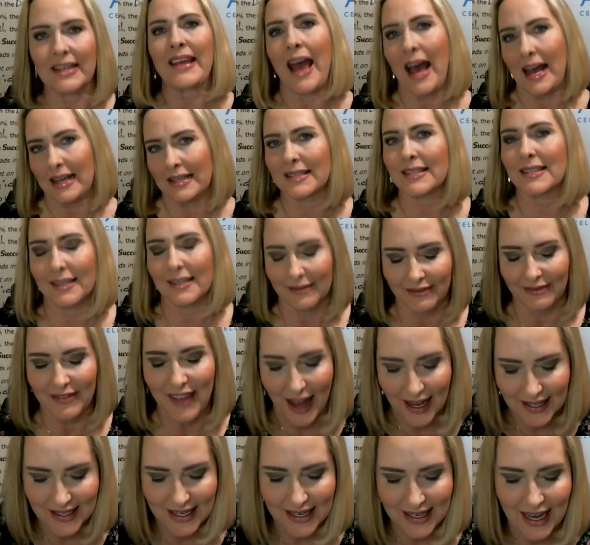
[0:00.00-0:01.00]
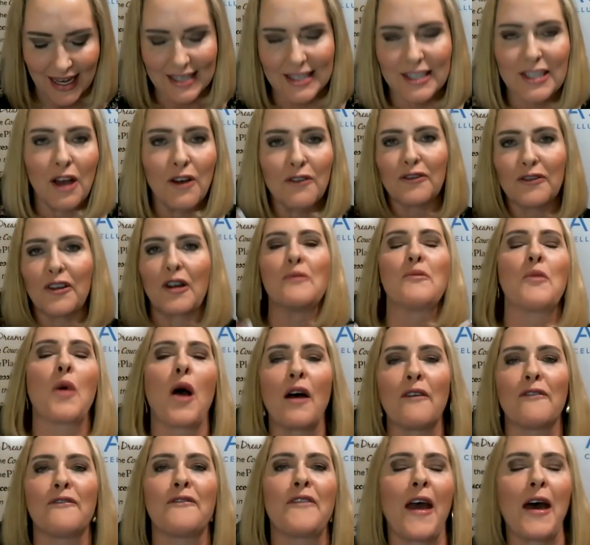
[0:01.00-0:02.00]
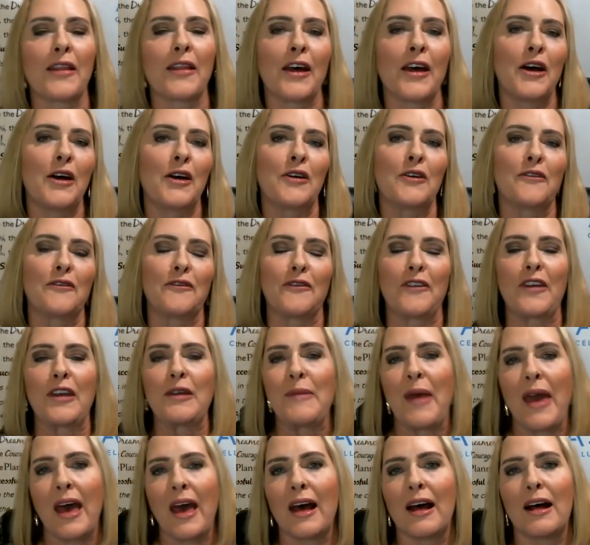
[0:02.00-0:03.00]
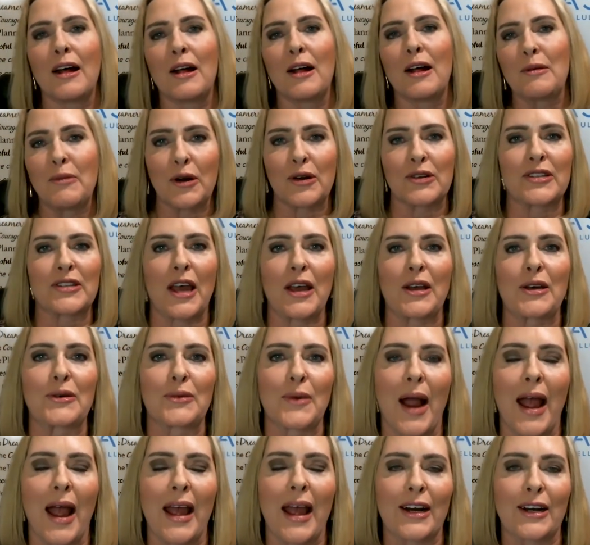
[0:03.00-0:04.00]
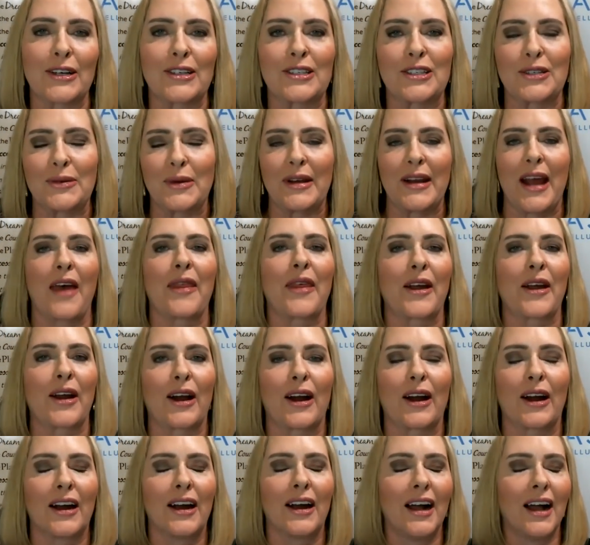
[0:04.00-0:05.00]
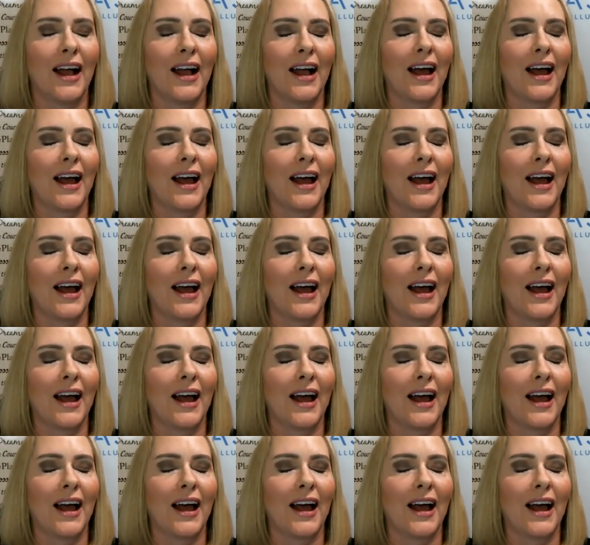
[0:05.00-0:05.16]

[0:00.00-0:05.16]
a yes. That's a yes. So from a fellow female motorcycle rider to another,